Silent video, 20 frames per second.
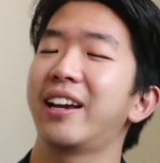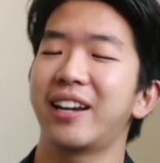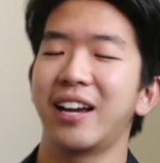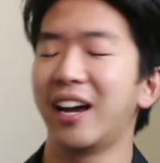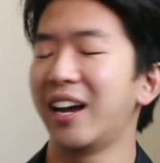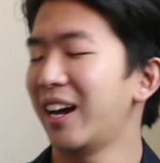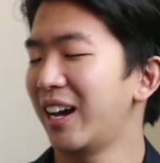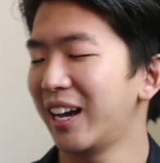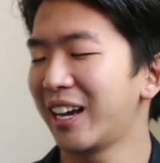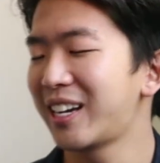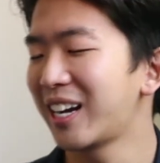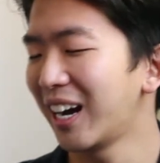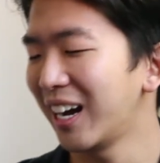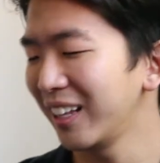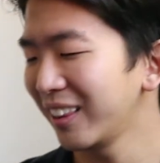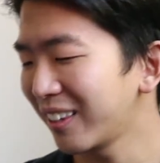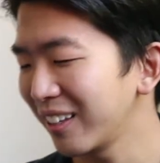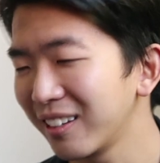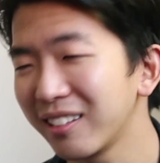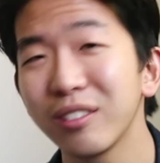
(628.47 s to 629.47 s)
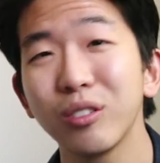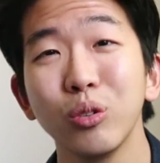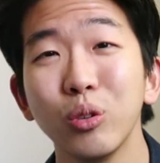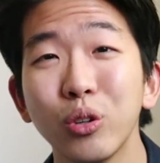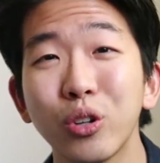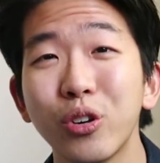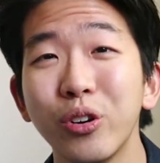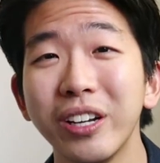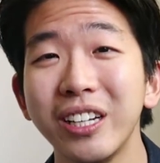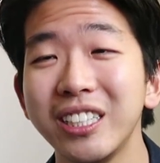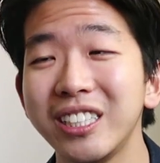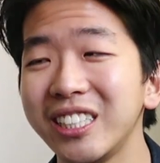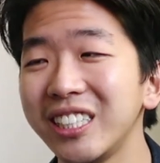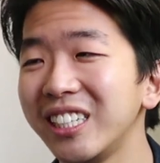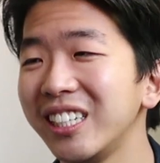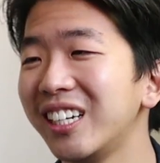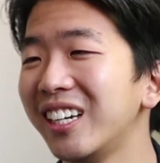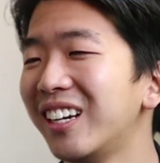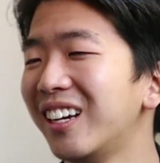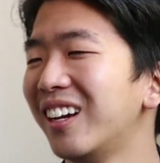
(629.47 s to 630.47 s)
I can't, it's too
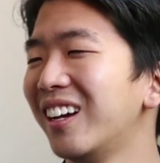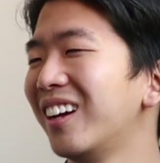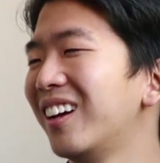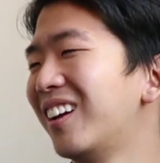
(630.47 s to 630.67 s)
cringy.